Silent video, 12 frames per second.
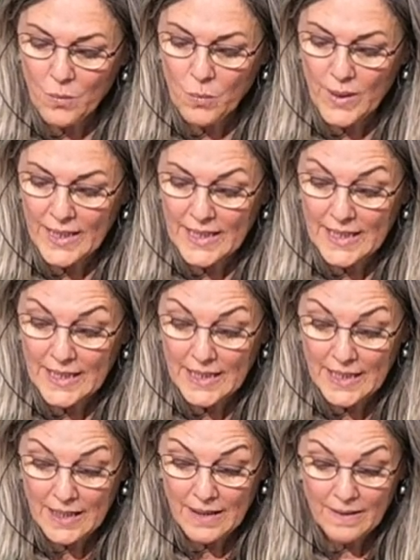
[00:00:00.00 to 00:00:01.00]

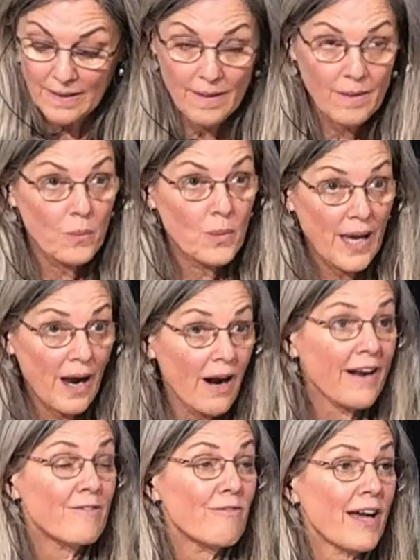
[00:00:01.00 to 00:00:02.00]
we
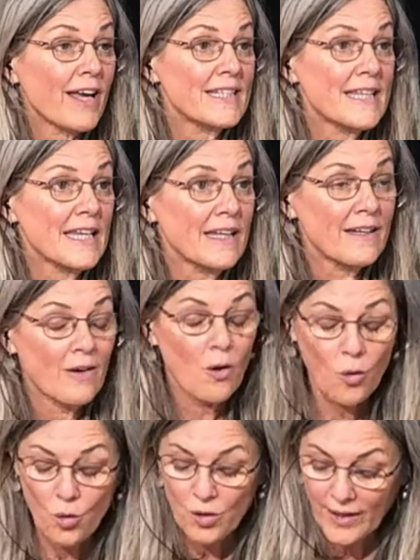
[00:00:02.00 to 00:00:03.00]
are inviting
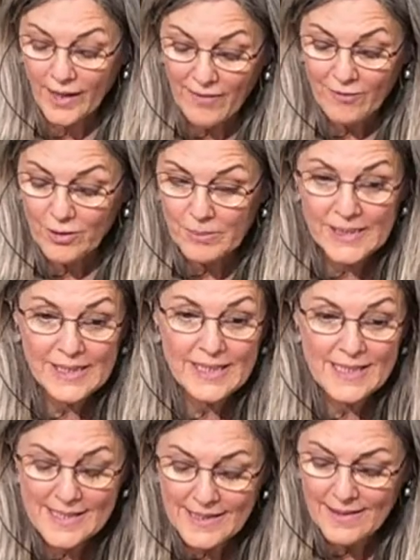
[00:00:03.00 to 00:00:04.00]
all the
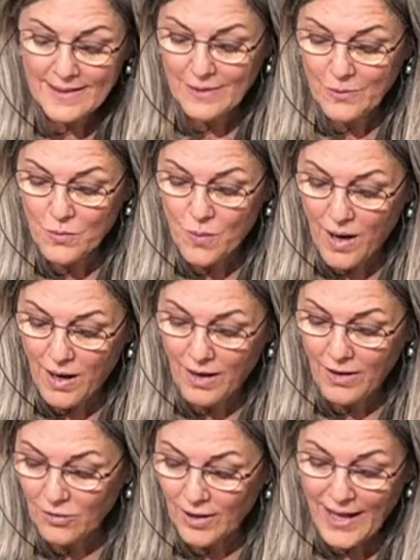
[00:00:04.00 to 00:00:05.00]
governments who
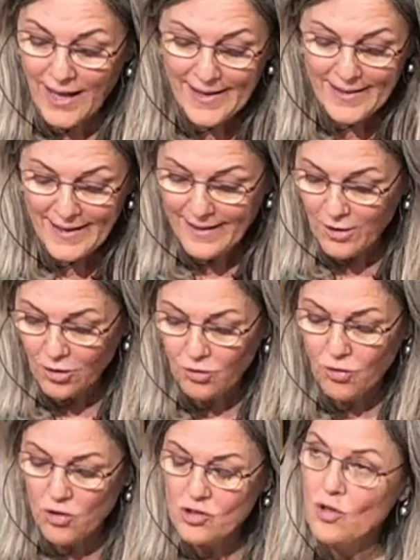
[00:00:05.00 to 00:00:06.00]
are online and
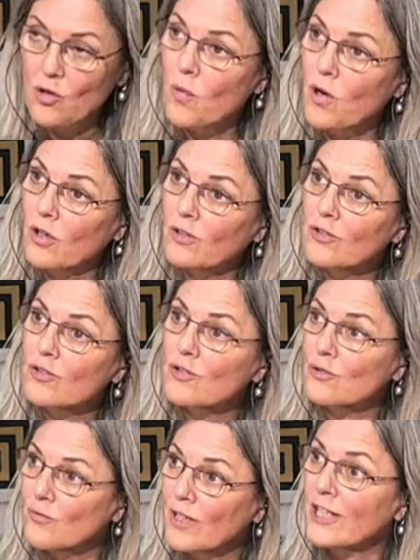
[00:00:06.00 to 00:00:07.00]
across the world
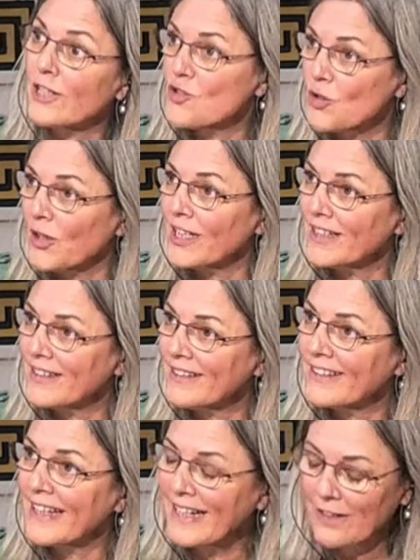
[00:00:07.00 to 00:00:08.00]
to really join
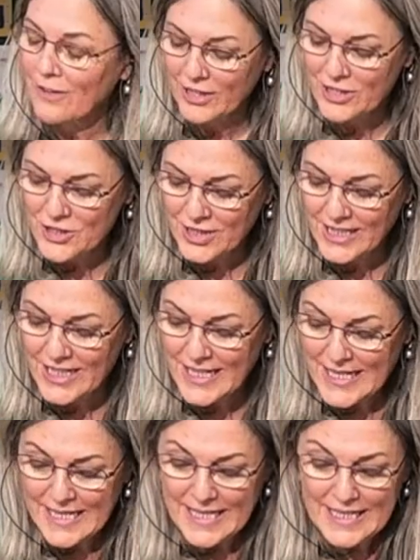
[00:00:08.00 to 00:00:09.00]
the declaration
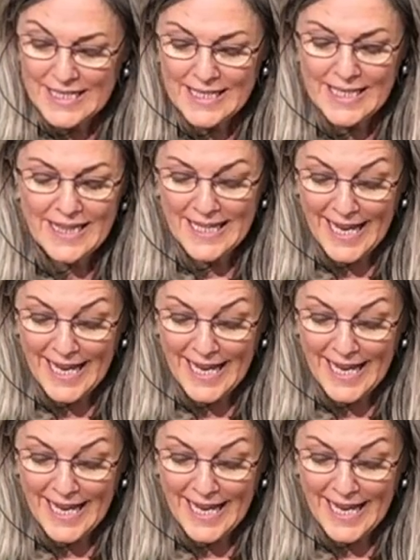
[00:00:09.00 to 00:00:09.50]
in the